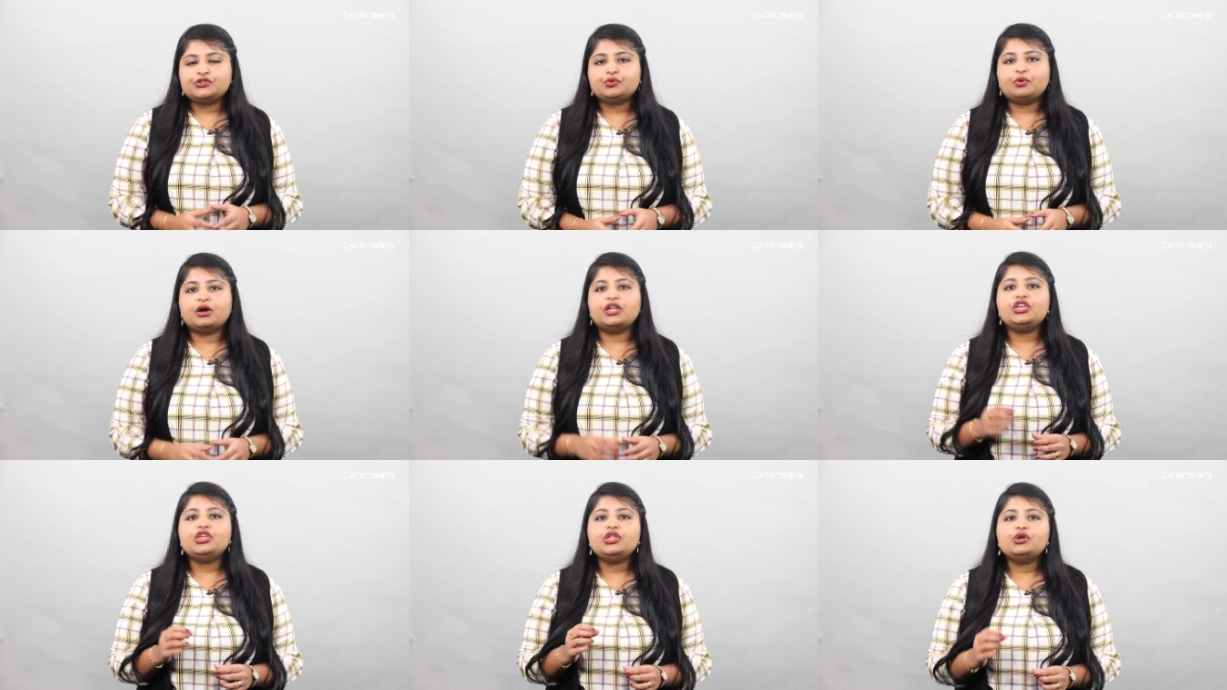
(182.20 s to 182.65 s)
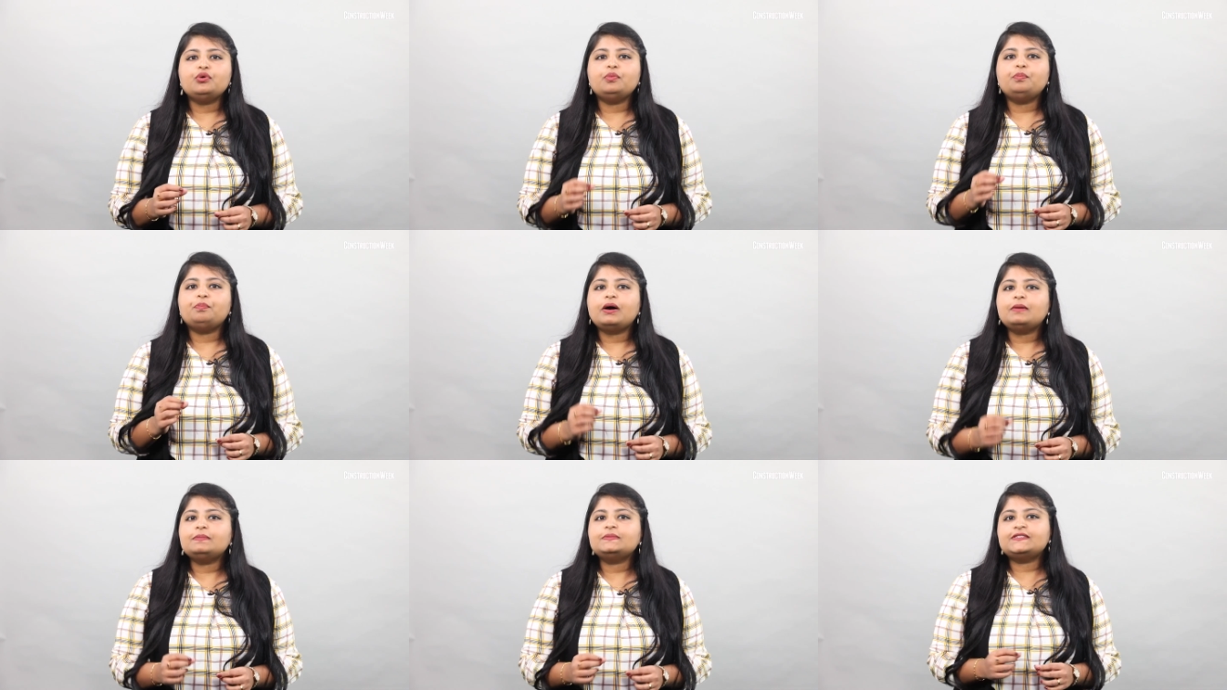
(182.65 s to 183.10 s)
to a new
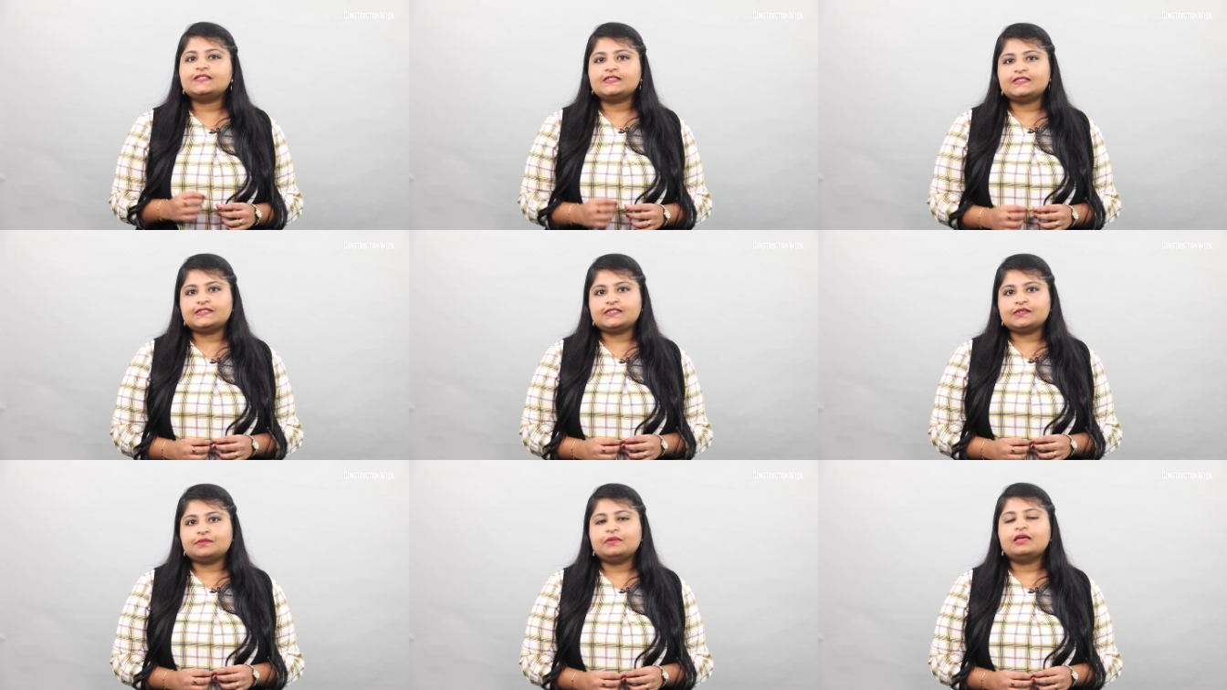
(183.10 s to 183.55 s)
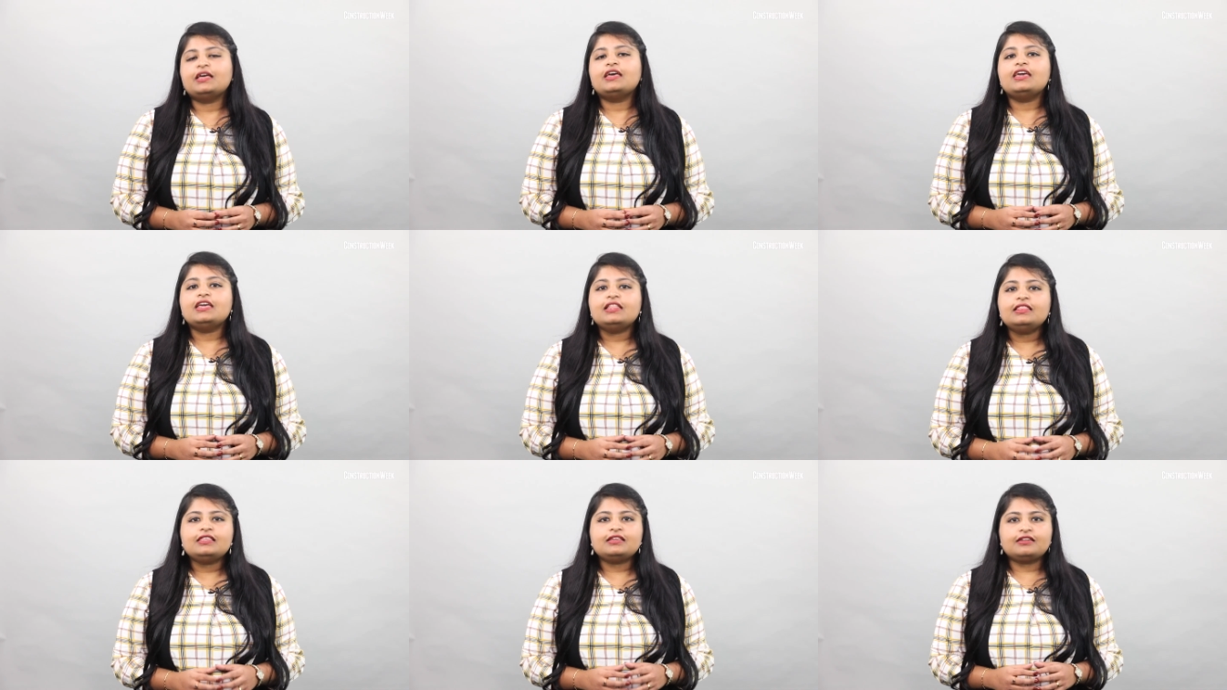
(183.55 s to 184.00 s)
pump system
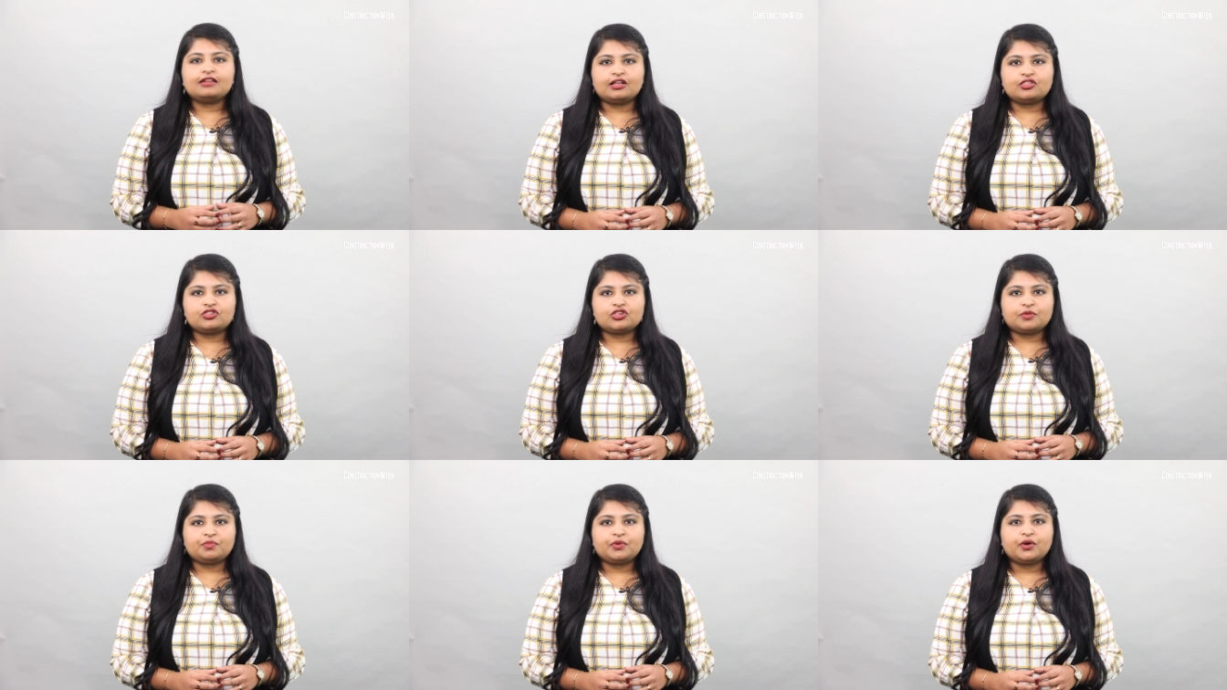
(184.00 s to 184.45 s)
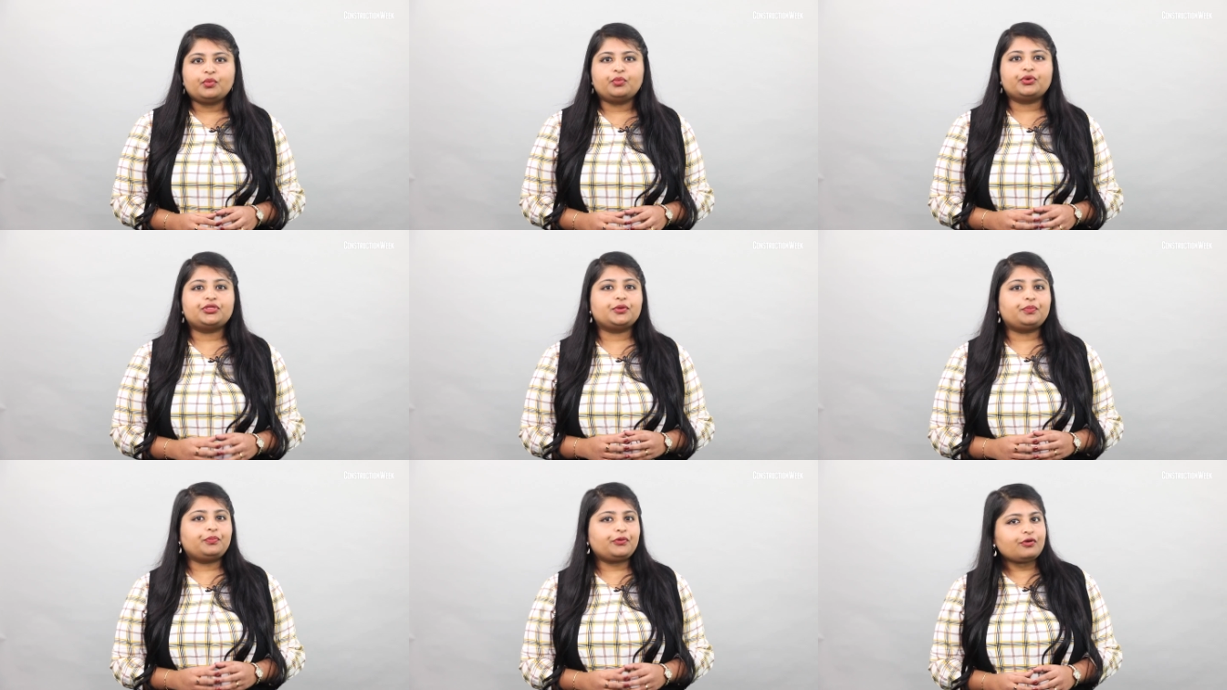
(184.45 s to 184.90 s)
in Tanajib
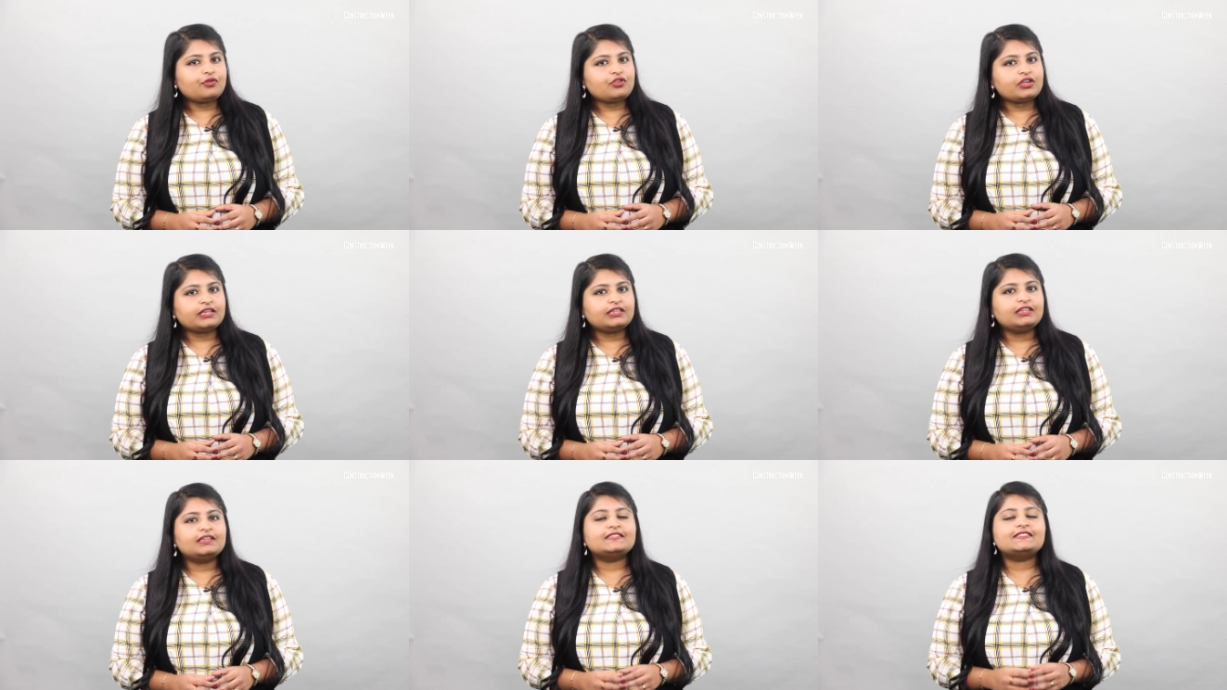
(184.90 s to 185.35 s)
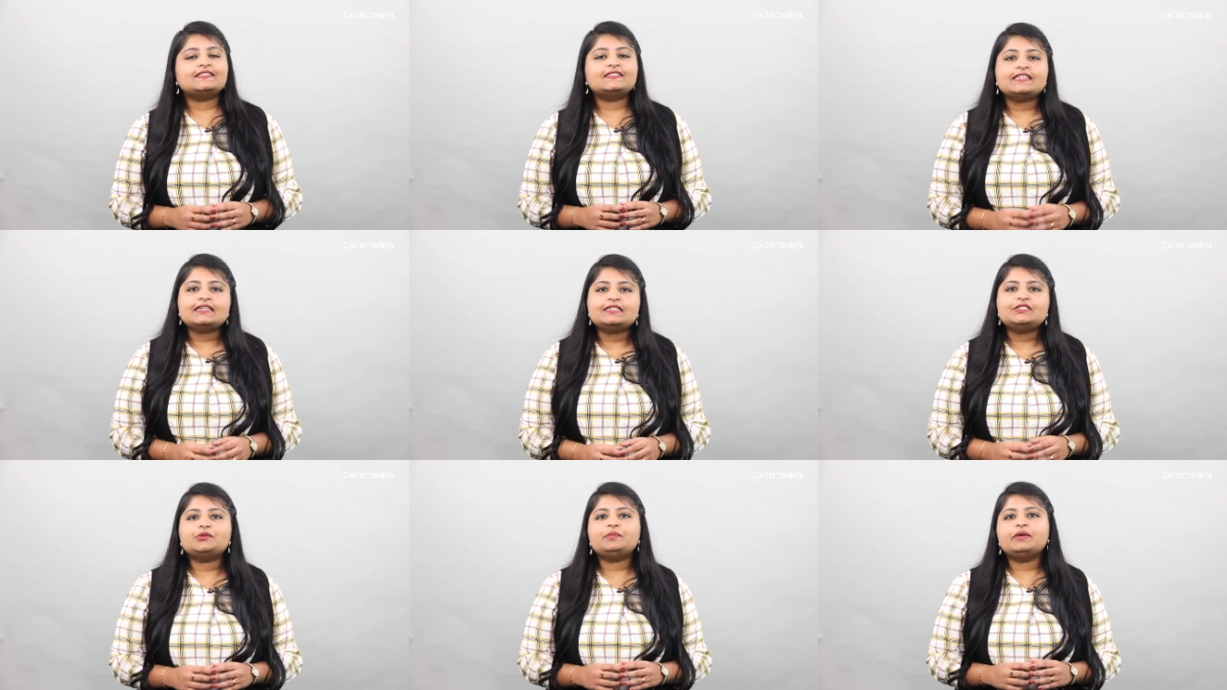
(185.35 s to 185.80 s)
with the project
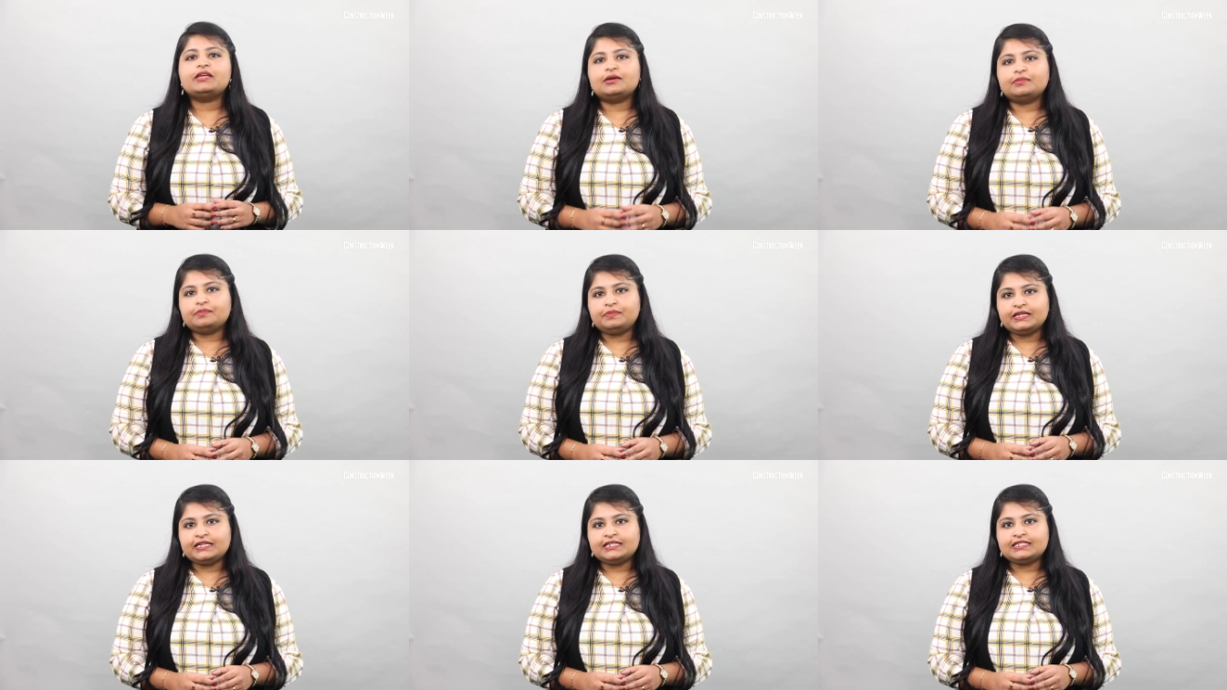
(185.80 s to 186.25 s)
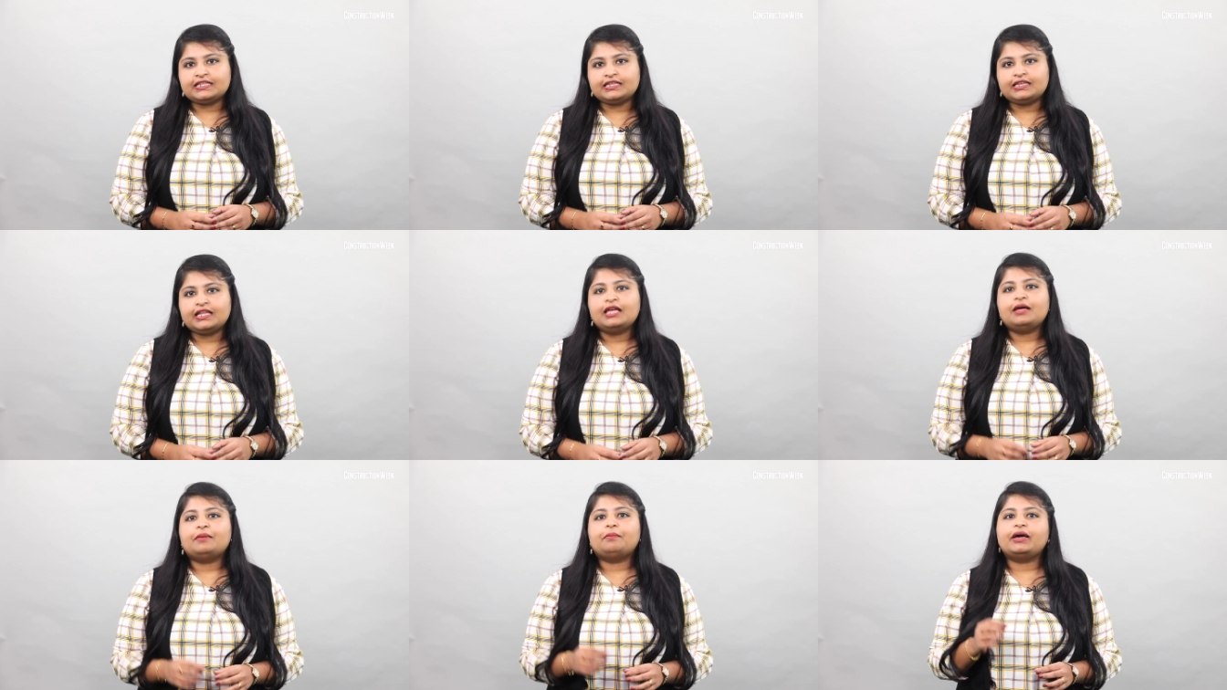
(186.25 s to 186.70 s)
set to be completed